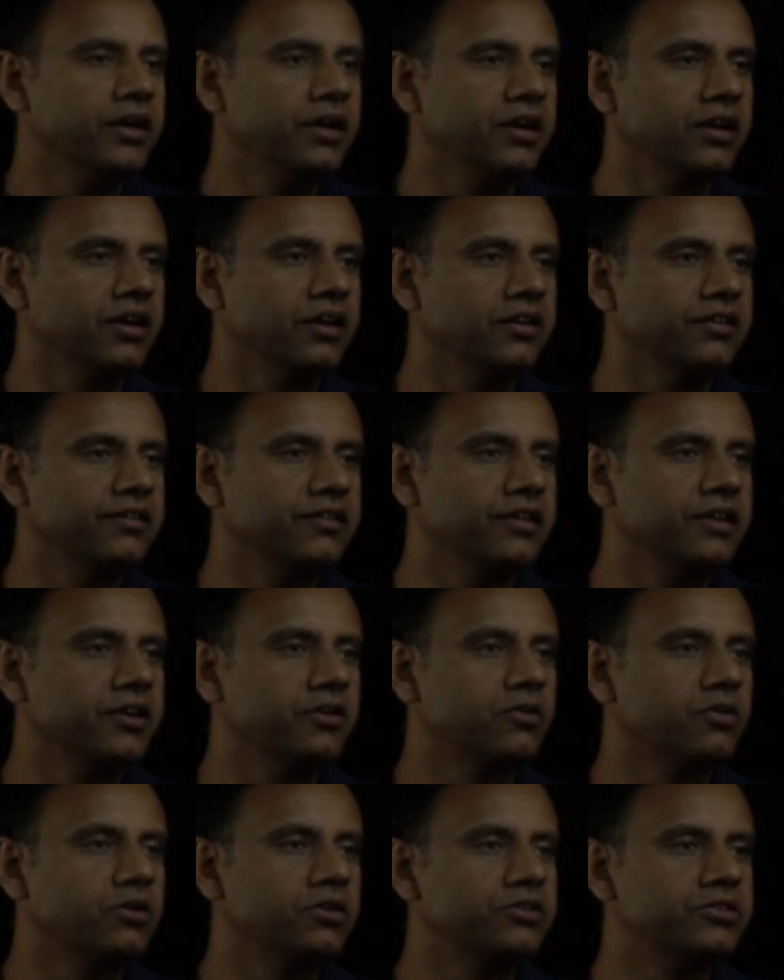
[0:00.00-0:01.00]
is
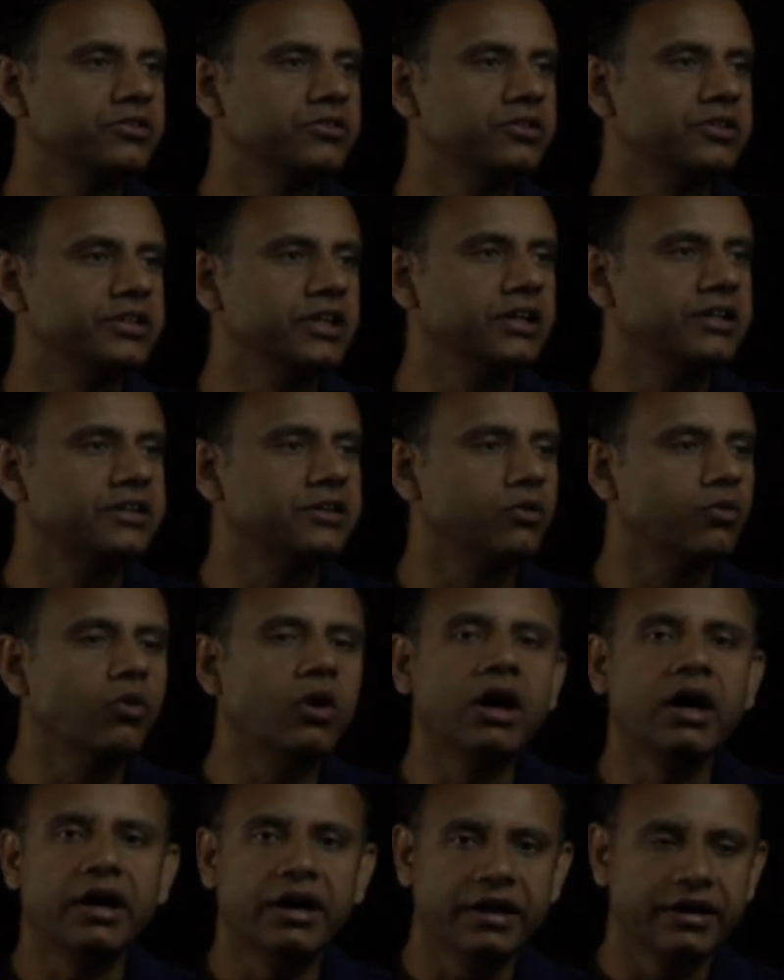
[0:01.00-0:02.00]
equal to delta
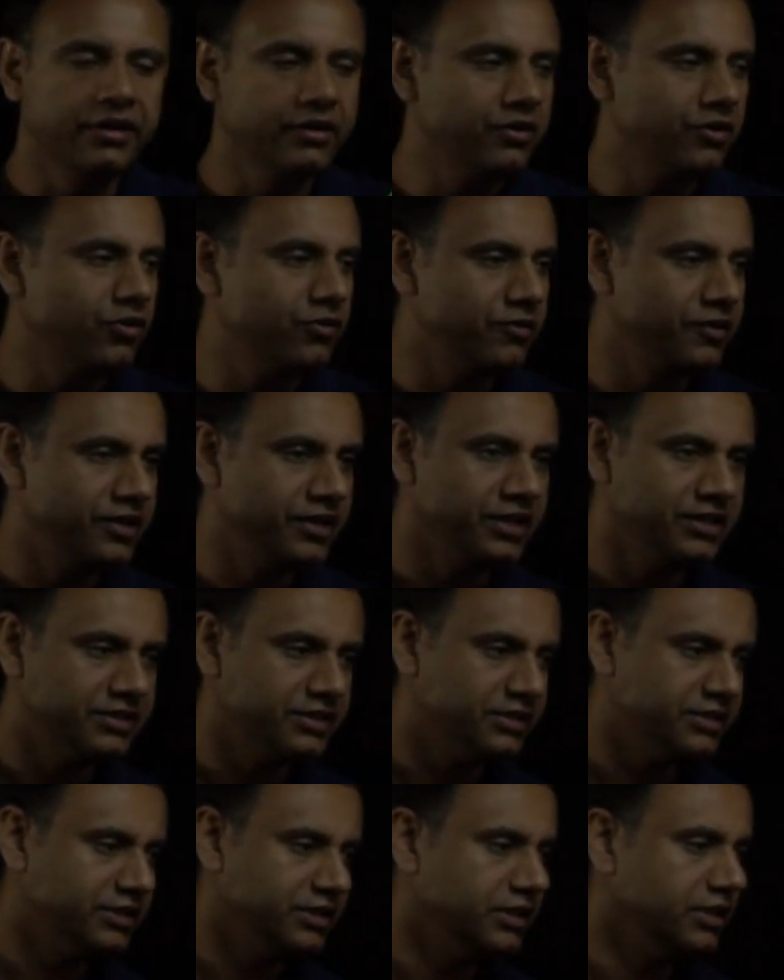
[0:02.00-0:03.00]
y over delta
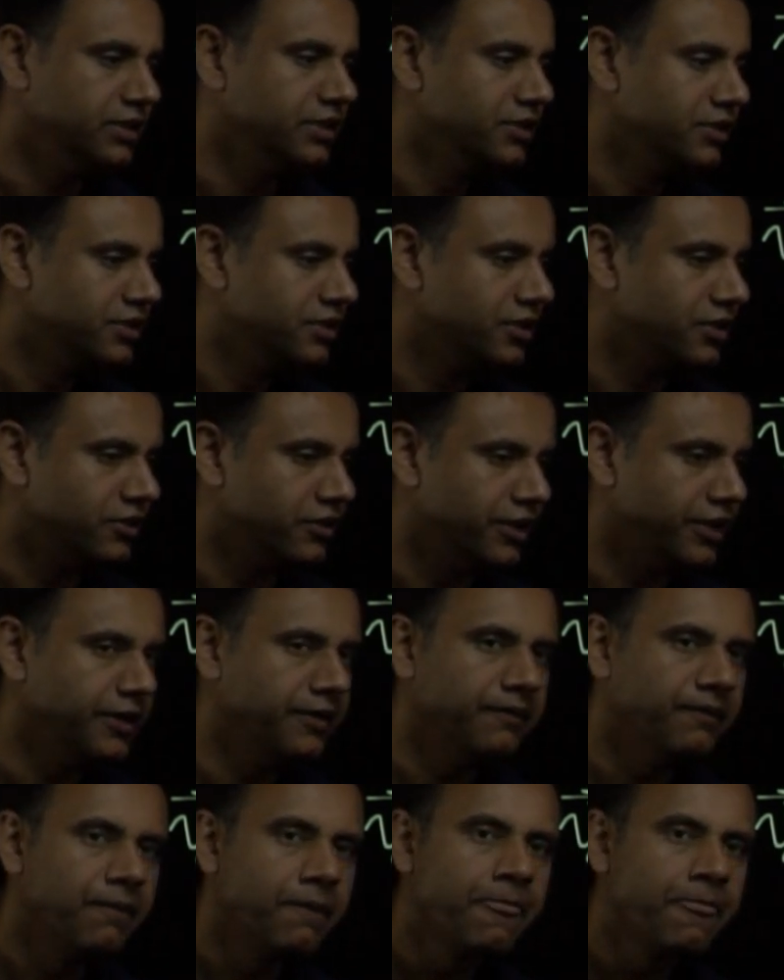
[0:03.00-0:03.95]
t. All right.